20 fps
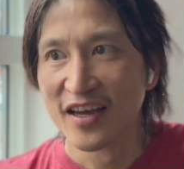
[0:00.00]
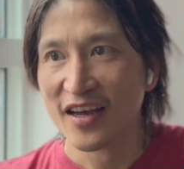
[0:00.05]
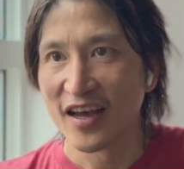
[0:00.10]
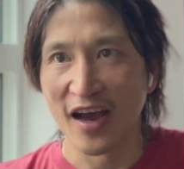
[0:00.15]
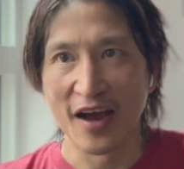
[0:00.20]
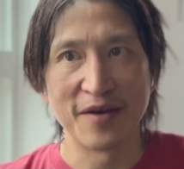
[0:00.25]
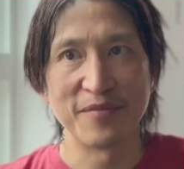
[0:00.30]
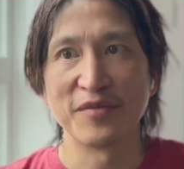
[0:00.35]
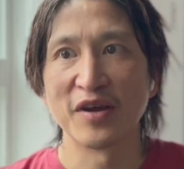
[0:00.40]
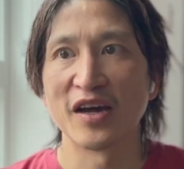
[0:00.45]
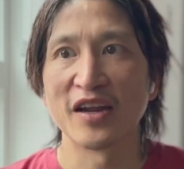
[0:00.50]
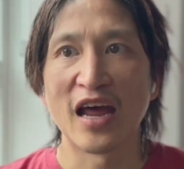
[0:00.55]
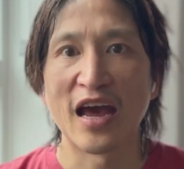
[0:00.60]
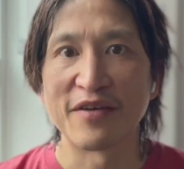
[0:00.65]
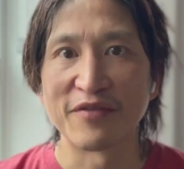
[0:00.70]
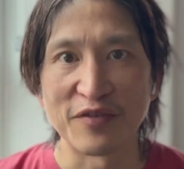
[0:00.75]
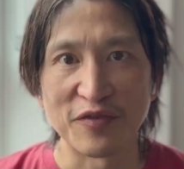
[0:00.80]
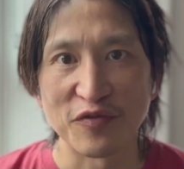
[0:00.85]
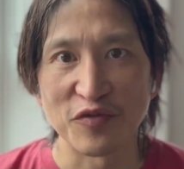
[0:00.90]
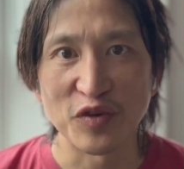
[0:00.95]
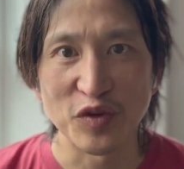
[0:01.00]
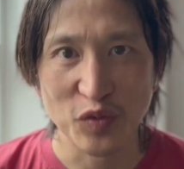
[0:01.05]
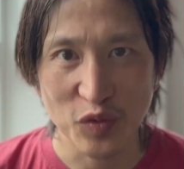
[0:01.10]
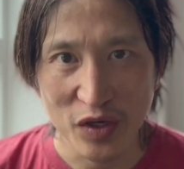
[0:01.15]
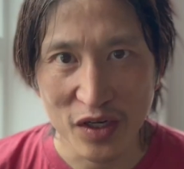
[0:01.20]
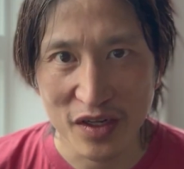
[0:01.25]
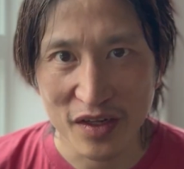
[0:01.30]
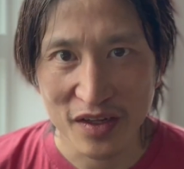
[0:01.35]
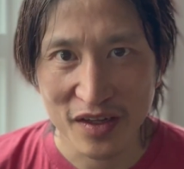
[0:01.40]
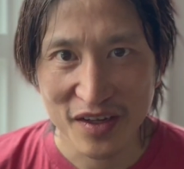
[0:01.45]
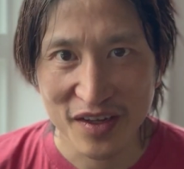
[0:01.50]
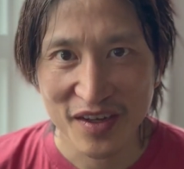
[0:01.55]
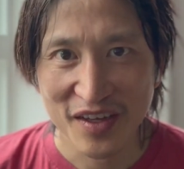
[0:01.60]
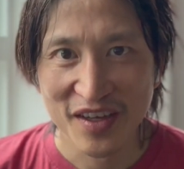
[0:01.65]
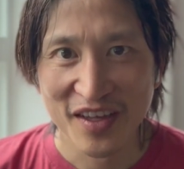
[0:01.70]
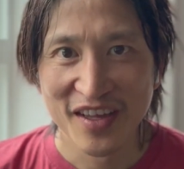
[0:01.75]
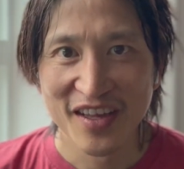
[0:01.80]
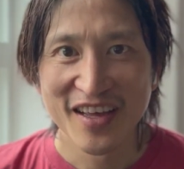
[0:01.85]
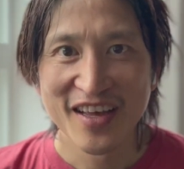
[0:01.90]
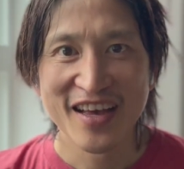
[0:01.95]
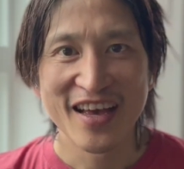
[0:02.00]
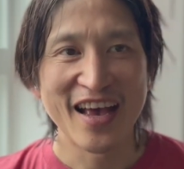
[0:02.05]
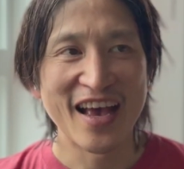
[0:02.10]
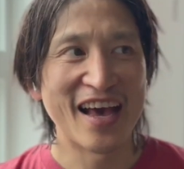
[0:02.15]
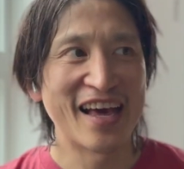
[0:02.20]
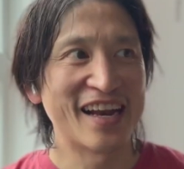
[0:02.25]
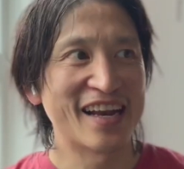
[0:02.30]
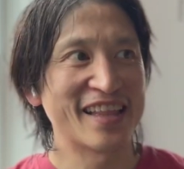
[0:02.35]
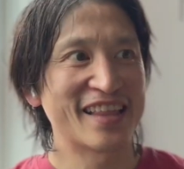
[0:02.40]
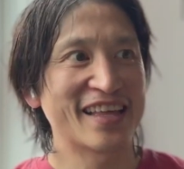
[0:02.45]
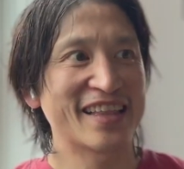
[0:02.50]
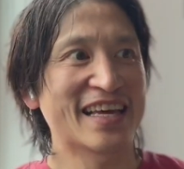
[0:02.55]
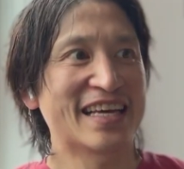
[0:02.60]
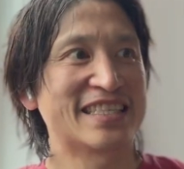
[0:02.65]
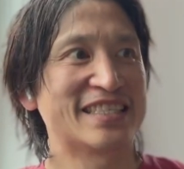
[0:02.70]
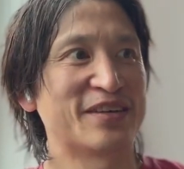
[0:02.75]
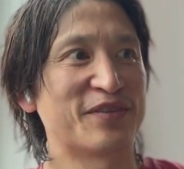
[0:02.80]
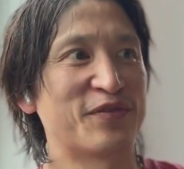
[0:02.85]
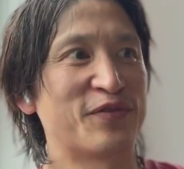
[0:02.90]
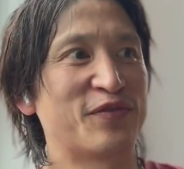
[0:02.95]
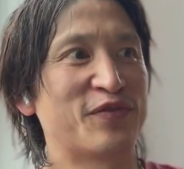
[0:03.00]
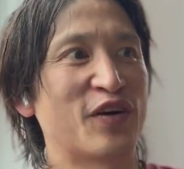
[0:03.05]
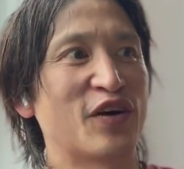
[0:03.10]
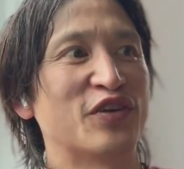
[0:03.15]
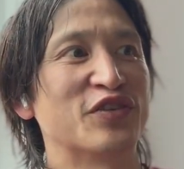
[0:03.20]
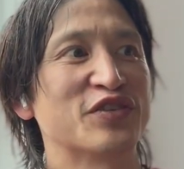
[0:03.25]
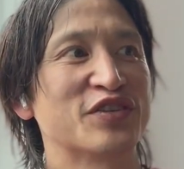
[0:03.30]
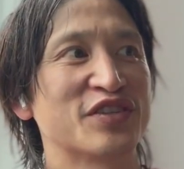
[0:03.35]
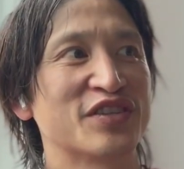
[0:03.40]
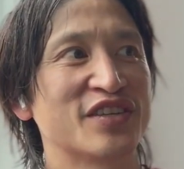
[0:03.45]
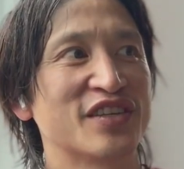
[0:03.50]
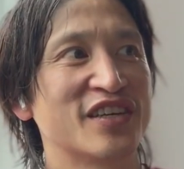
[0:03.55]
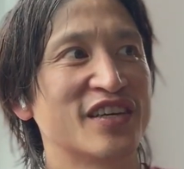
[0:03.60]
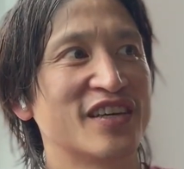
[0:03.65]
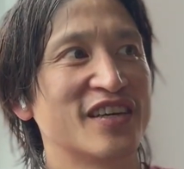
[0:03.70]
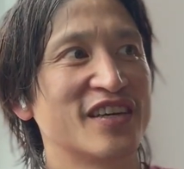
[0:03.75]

I'm not having free will. And I think that's a false